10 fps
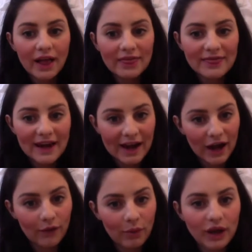than an
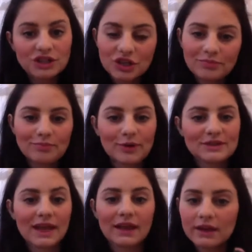airbrush, most
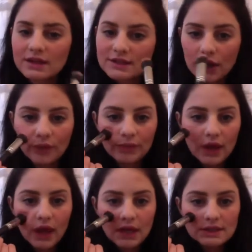likely. So
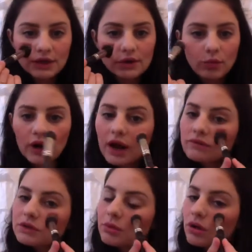until you're more
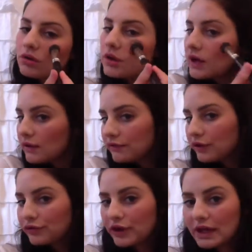comfortable, feel
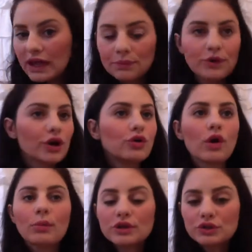free to keep your
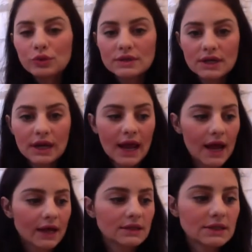normal tools on
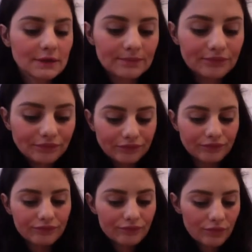hand.
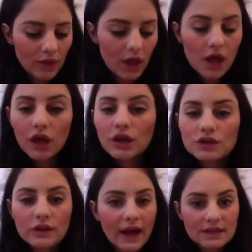So
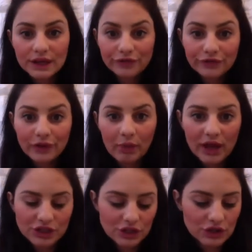that's it for the
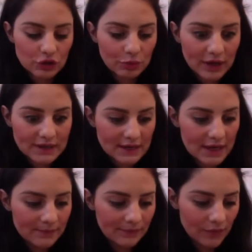blush. It's super
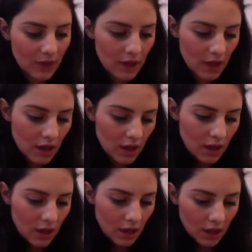easy.
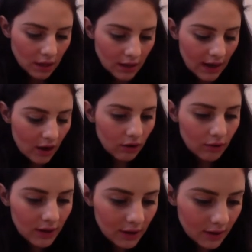Now
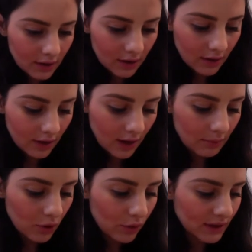
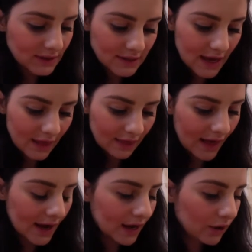I'm going to take
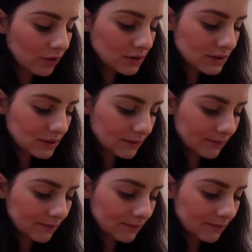that out,